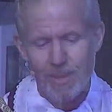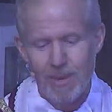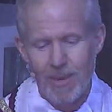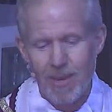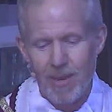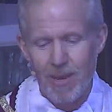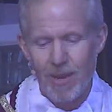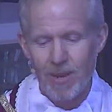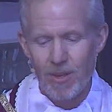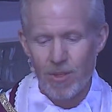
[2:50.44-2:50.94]

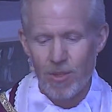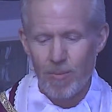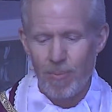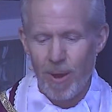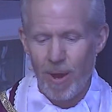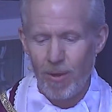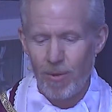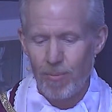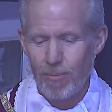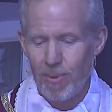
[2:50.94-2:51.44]
It is
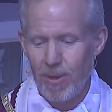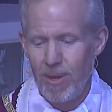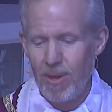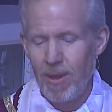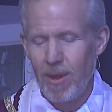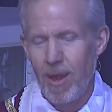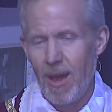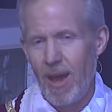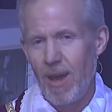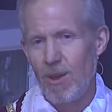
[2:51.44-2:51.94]
about
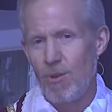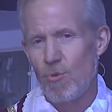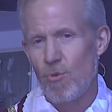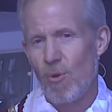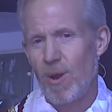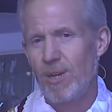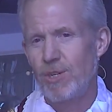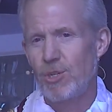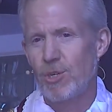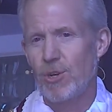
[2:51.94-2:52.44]
being a
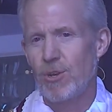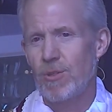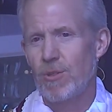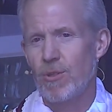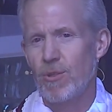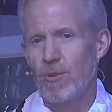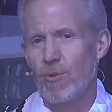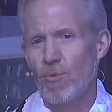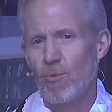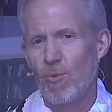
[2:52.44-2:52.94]

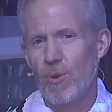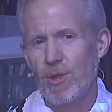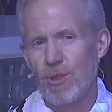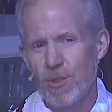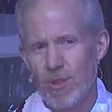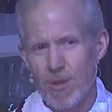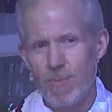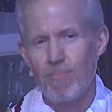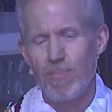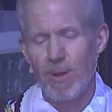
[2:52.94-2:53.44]
gracious
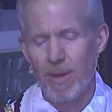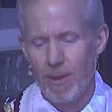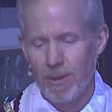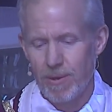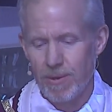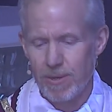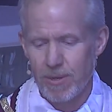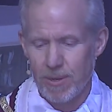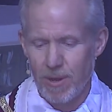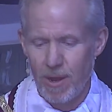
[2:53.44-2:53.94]

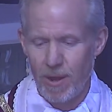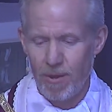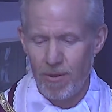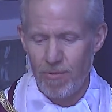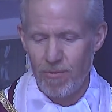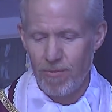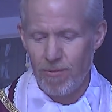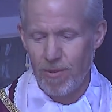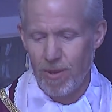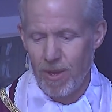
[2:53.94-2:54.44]
recipient
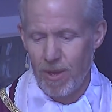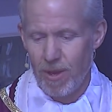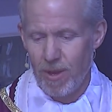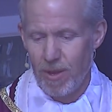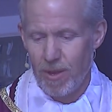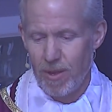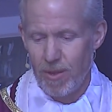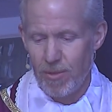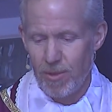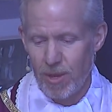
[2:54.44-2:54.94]
of
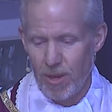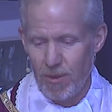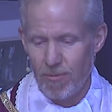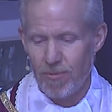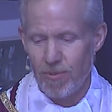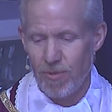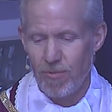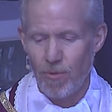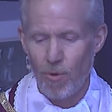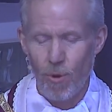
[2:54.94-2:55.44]
the
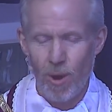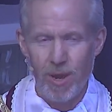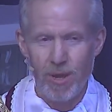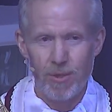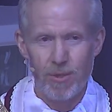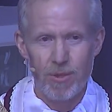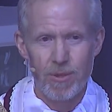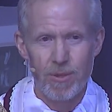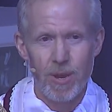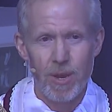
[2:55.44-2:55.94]
gift of
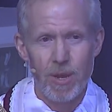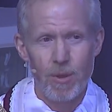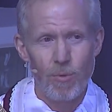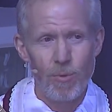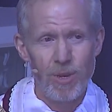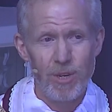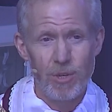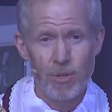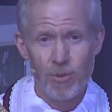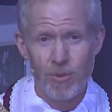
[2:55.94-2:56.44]
grace.
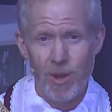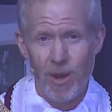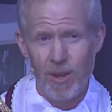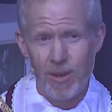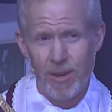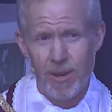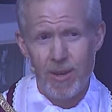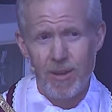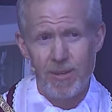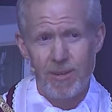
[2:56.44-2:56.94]
We do
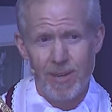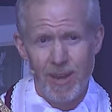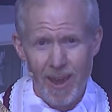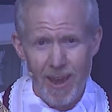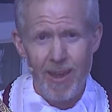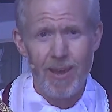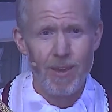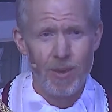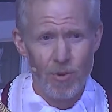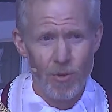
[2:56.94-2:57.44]
not
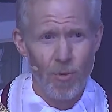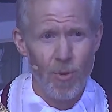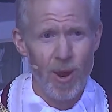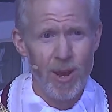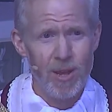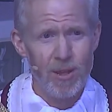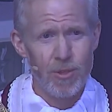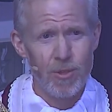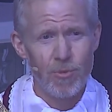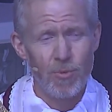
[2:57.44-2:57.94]
take
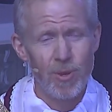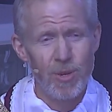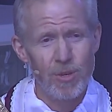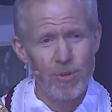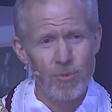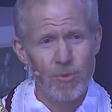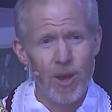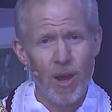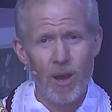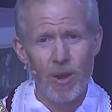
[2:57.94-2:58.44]
grace, we
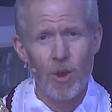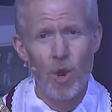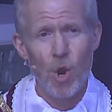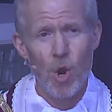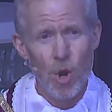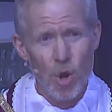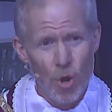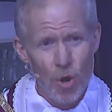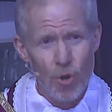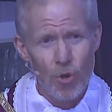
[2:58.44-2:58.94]
do not
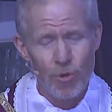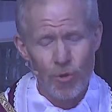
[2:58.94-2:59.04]
earn